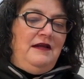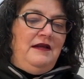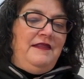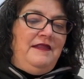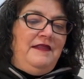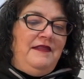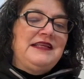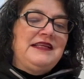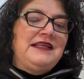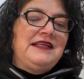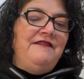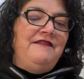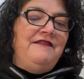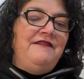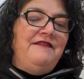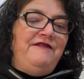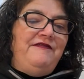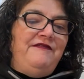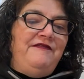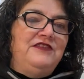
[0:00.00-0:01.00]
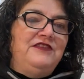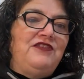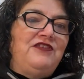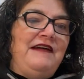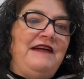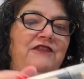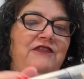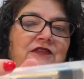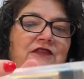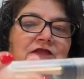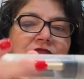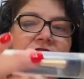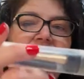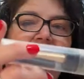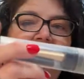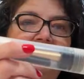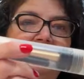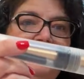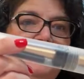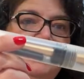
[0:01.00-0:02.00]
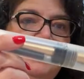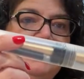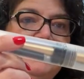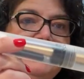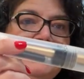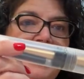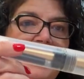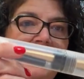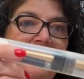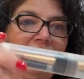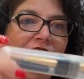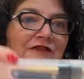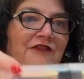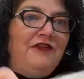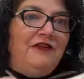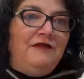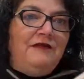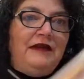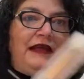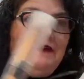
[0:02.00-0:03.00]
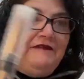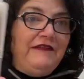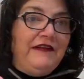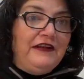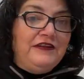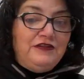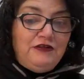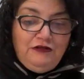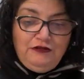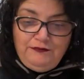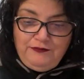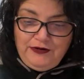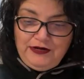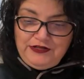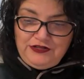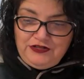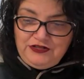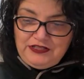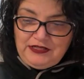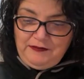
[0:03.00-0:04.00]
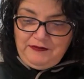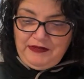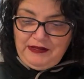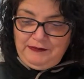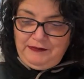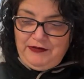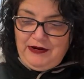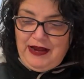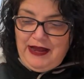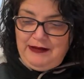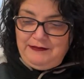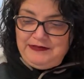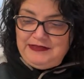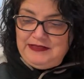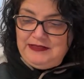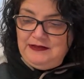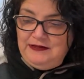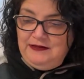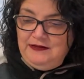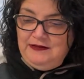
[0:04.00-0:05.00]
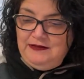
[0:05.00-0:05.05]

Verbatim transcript: That's kind of a fun travel container for even a toothbrush or something, perhaps.